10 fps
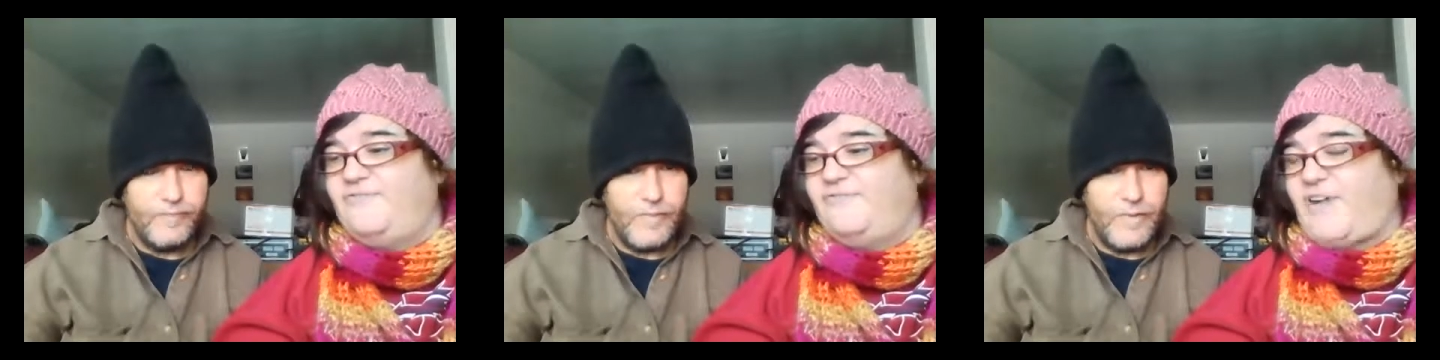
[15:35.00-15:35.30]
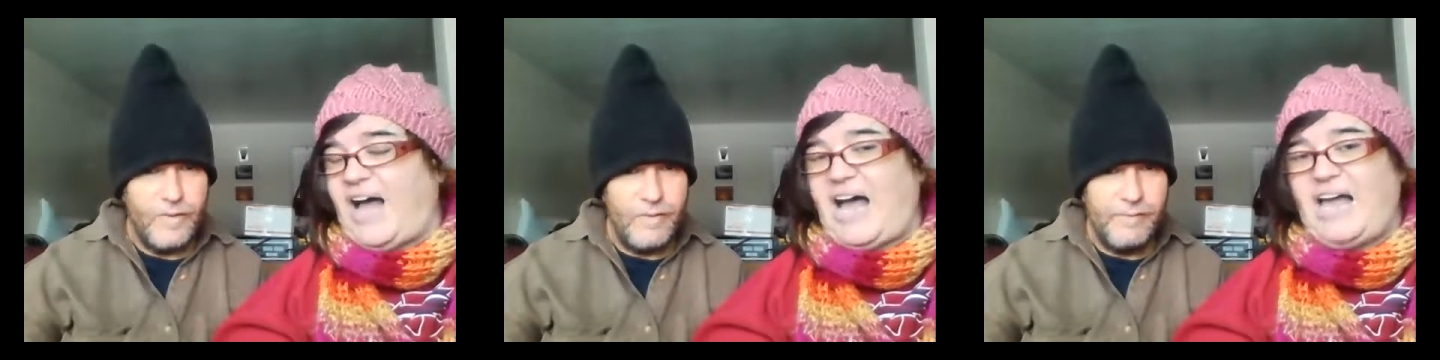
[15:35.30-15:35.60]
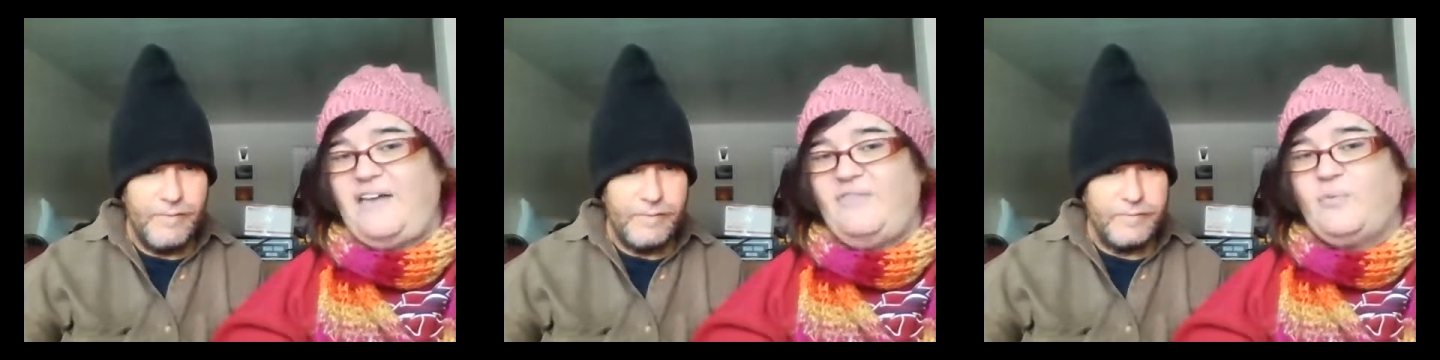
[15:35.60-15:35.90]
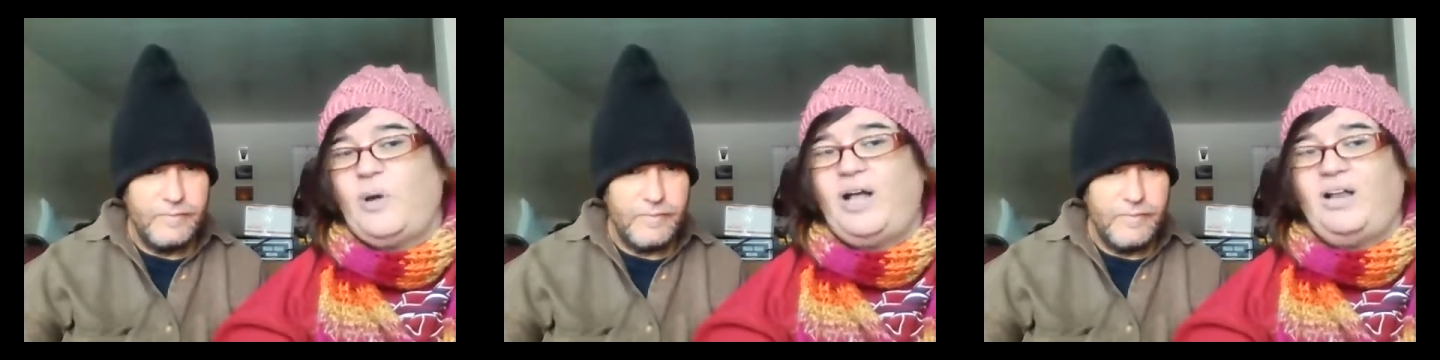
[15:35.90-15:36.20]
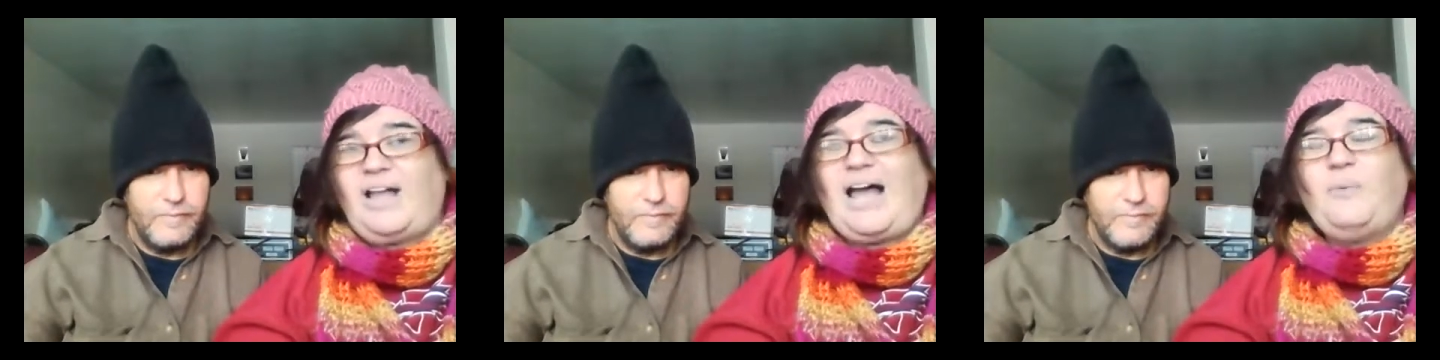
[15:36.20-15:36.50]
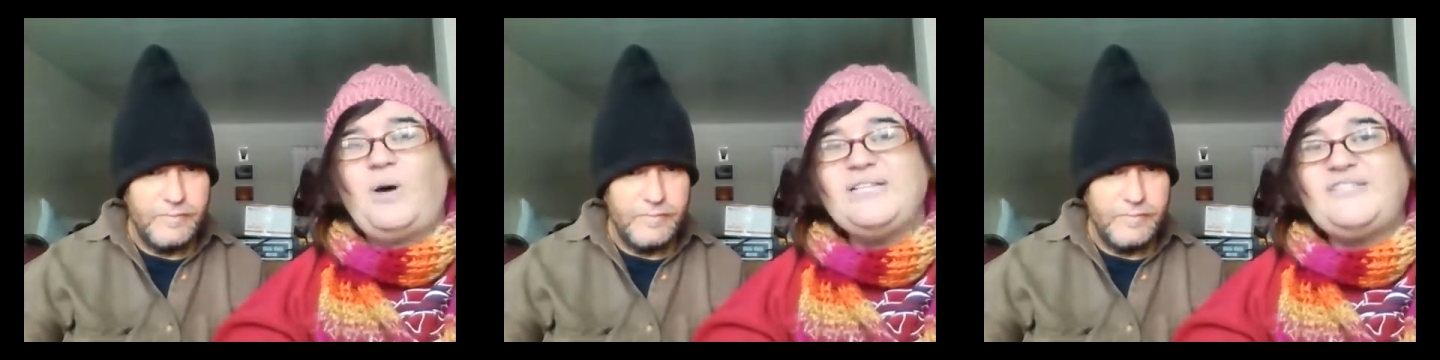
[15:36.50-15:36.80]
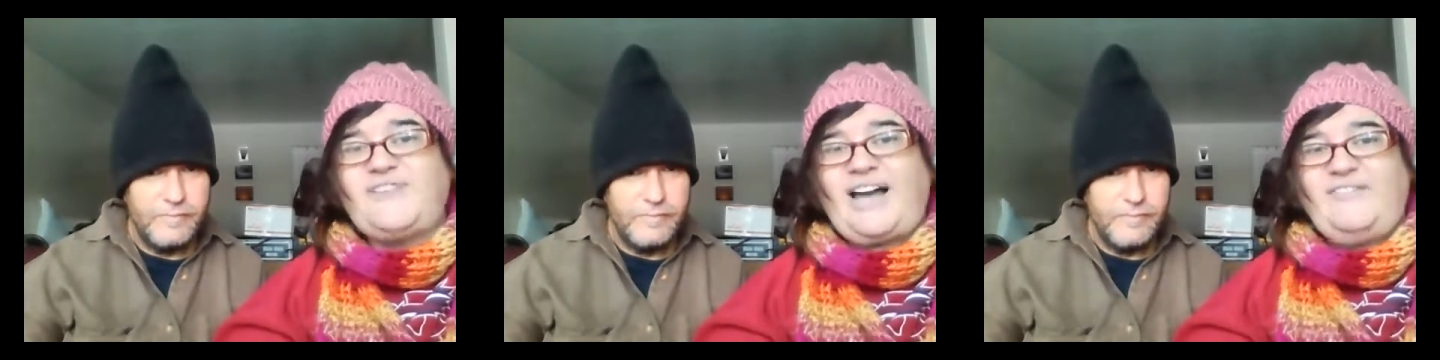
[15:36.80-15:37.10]
Speaker 1: five. Well, I
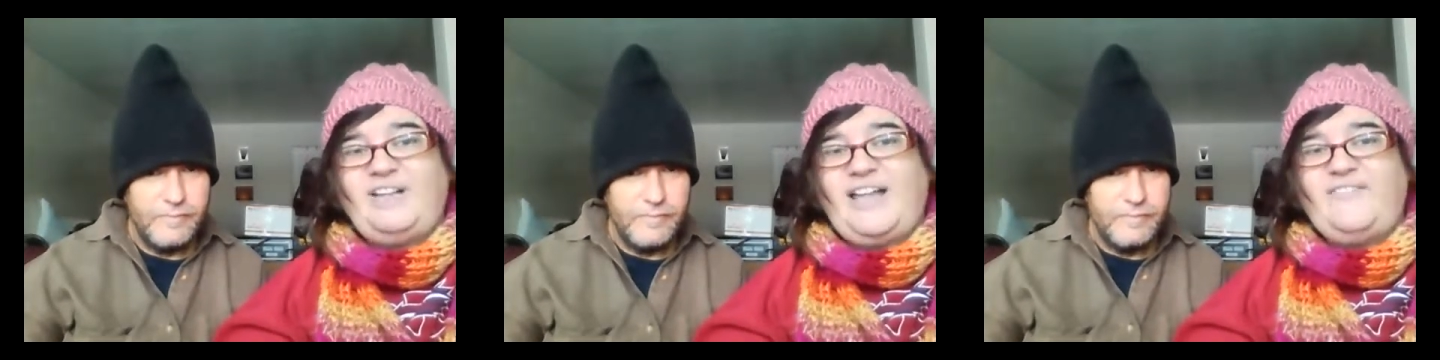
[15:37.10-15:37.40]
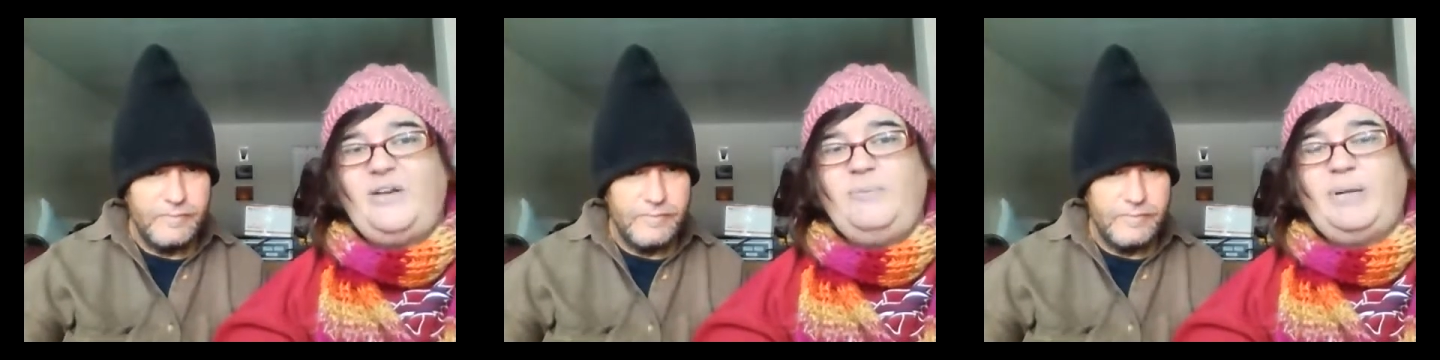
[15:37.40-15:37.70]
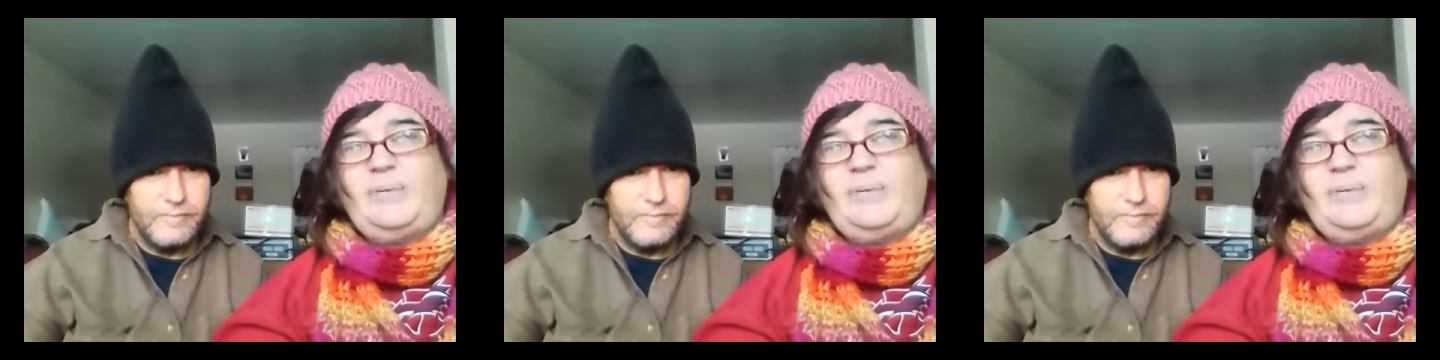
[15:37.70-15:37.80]
was 5'11, but